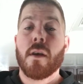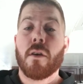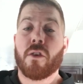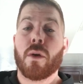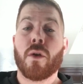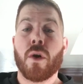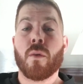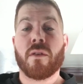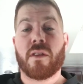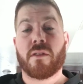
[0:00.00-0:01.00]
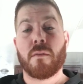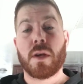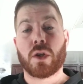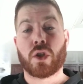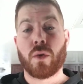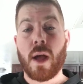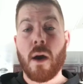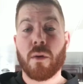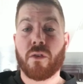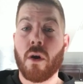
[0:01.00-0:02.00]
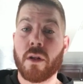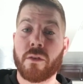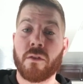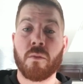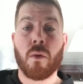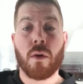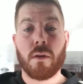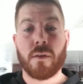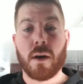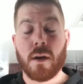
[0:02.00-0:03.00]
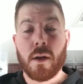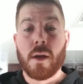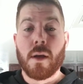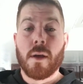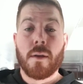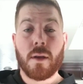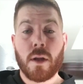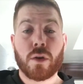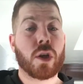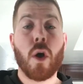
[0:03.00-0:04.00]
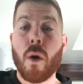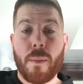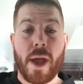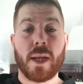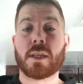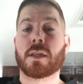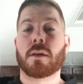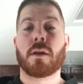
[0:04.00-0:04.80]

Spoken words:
So Illinois wants this to be a shootout. Wisconsin's more of a slower pace.